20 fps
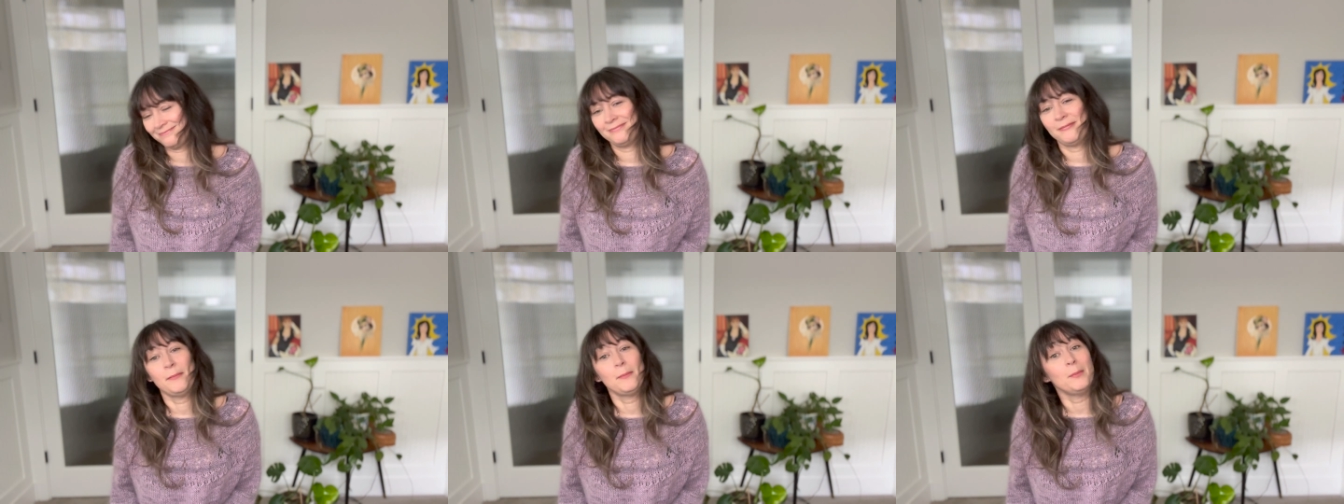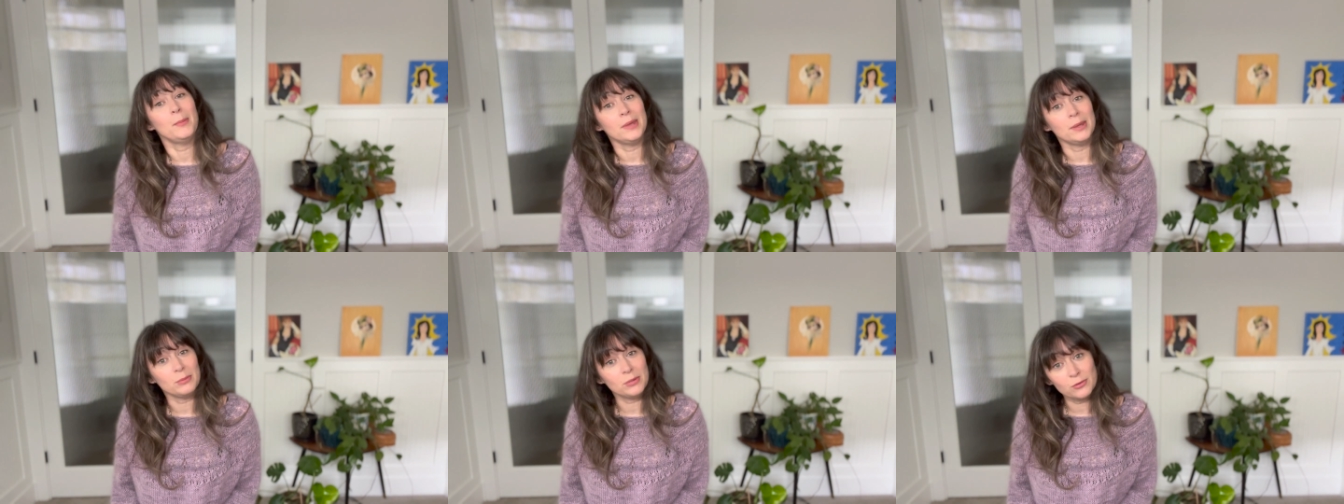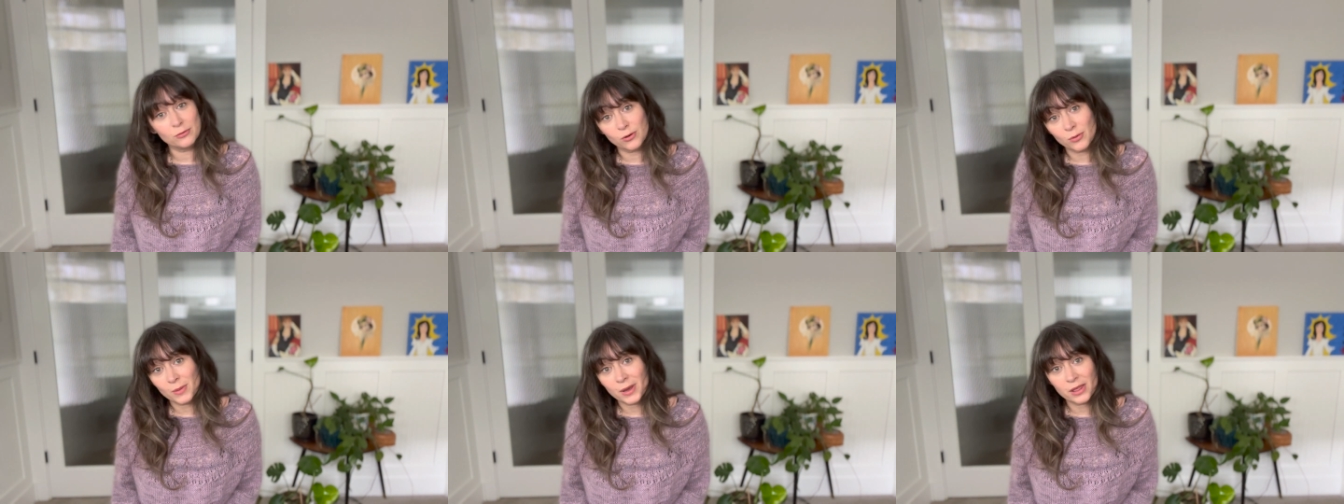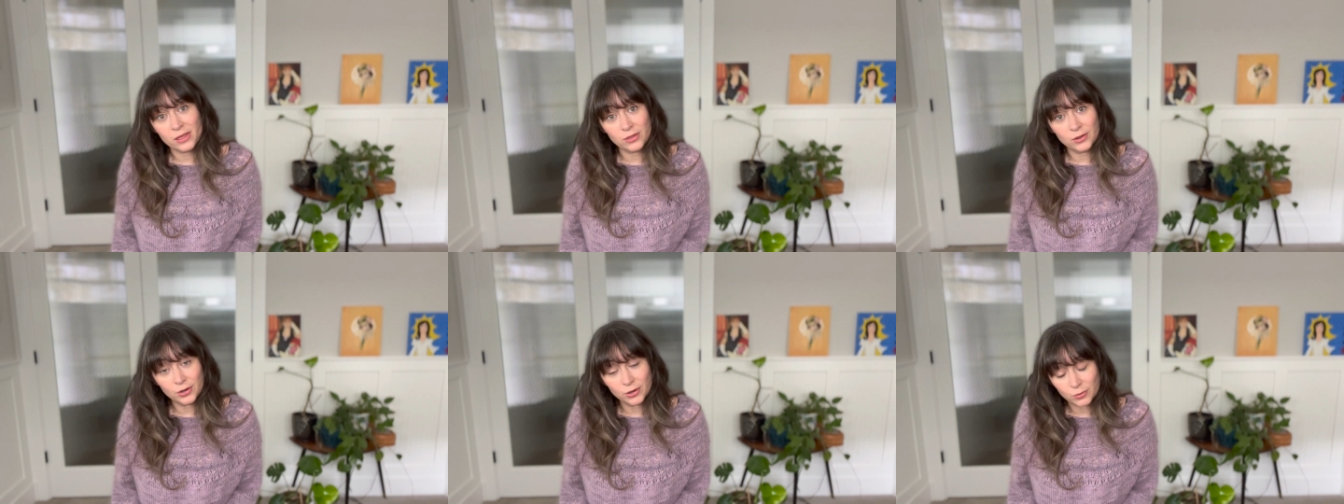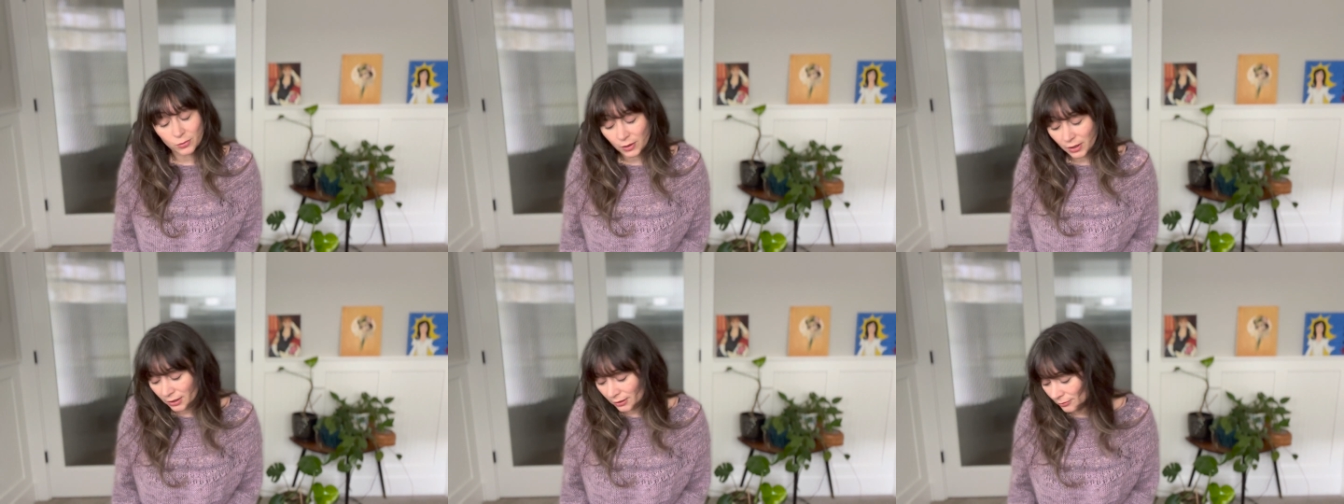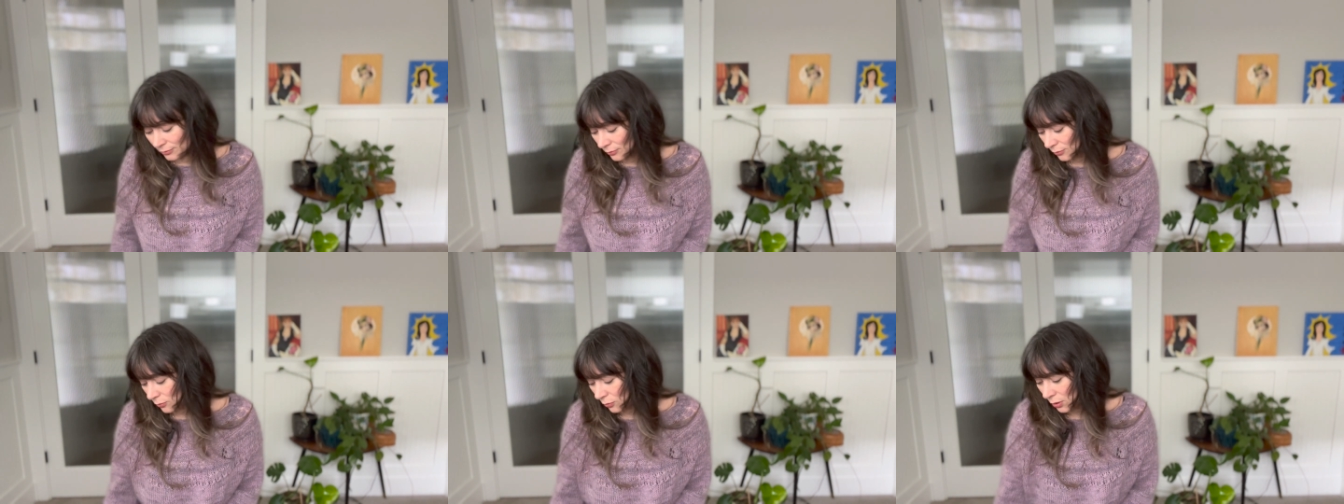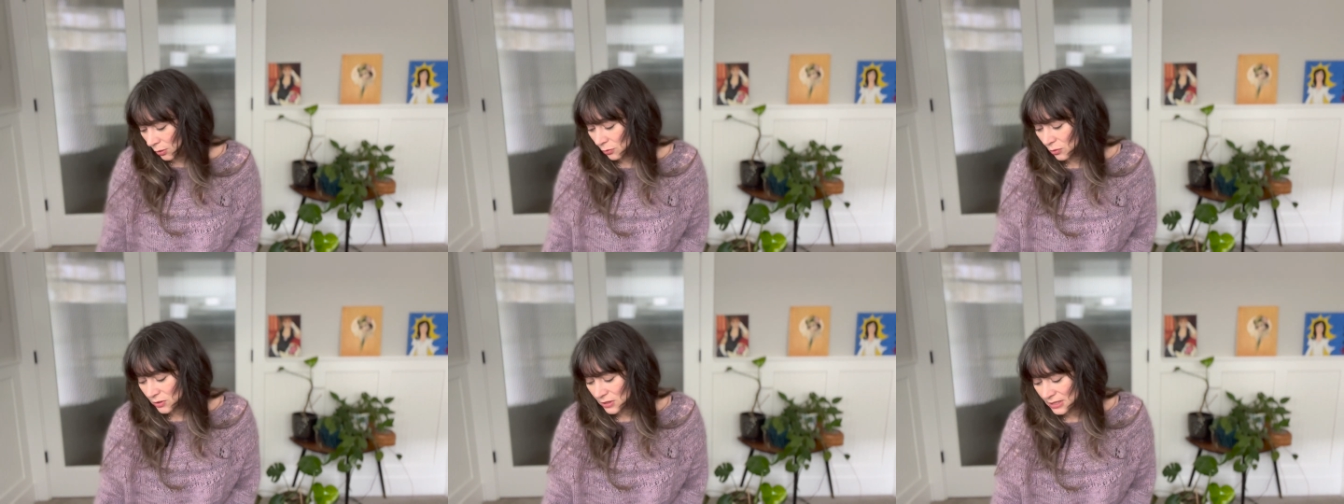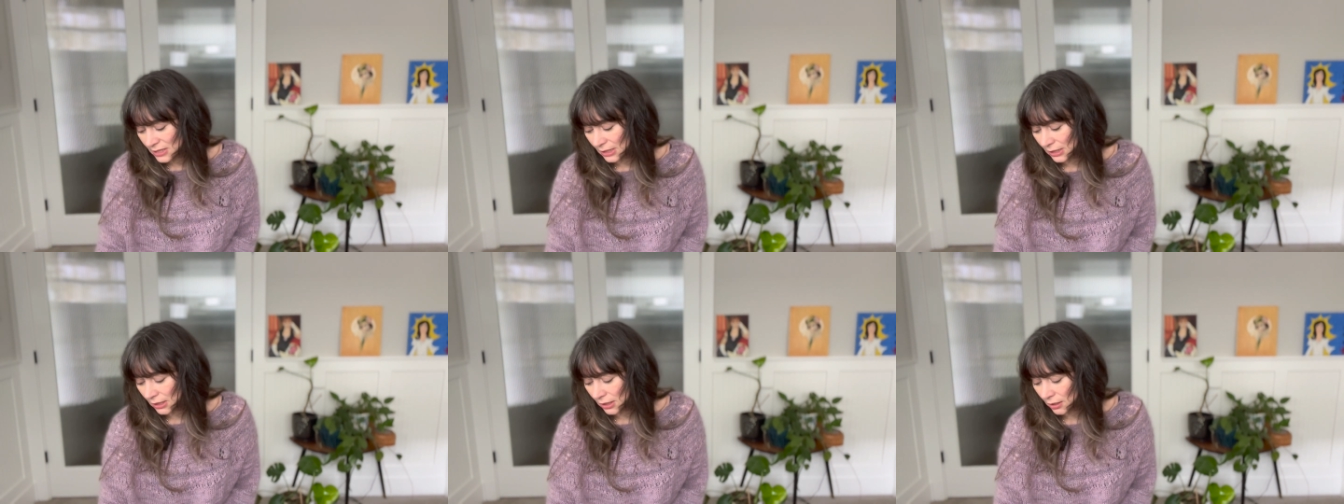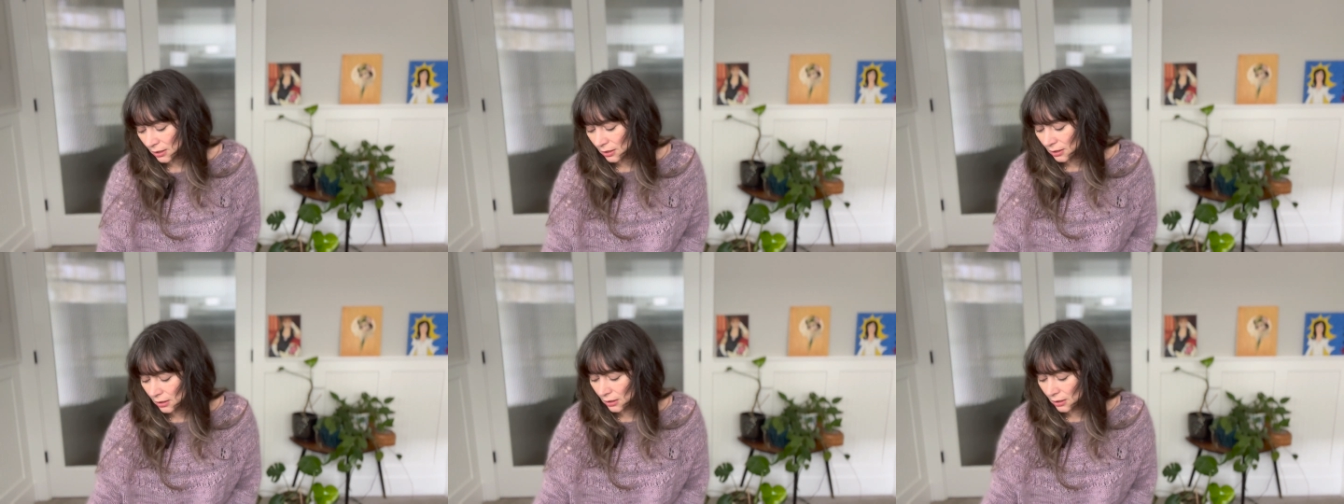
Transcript: Maybe for my third one, we will see.